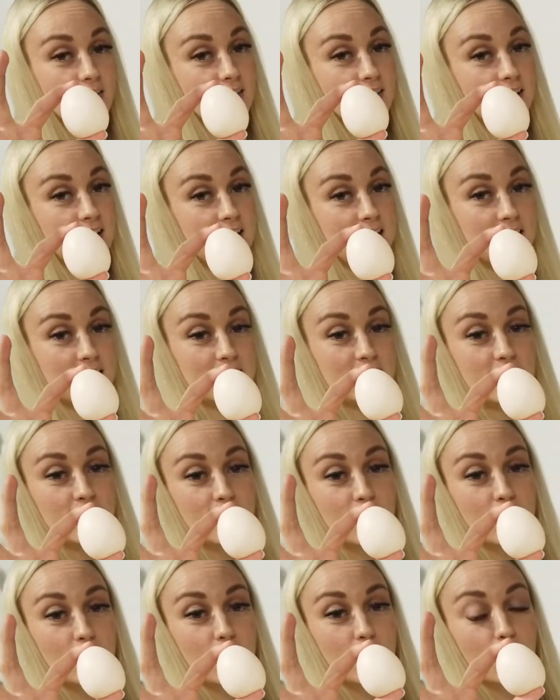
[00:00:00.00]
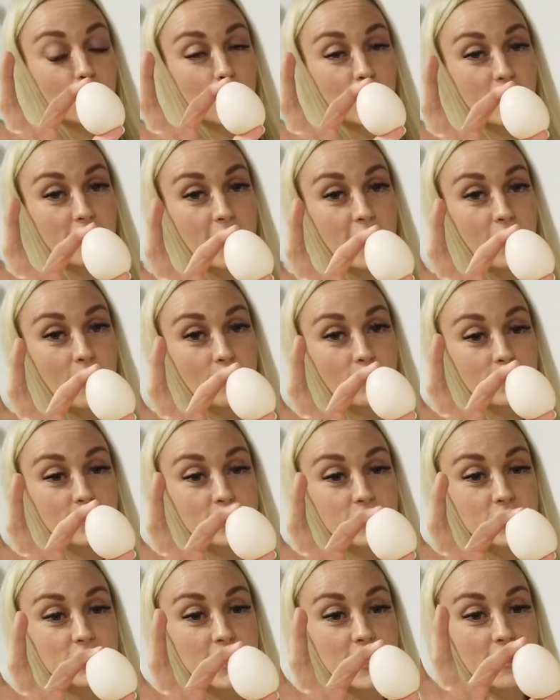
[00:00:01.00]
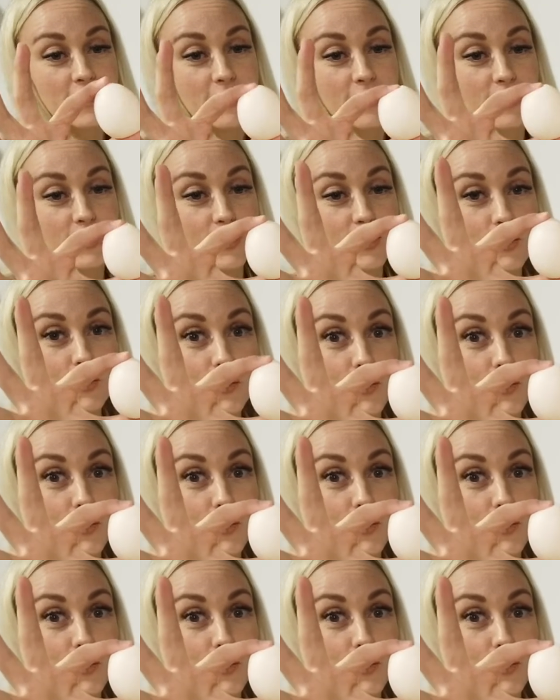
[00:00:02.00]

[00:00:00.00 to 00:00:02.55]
clean, without a shell.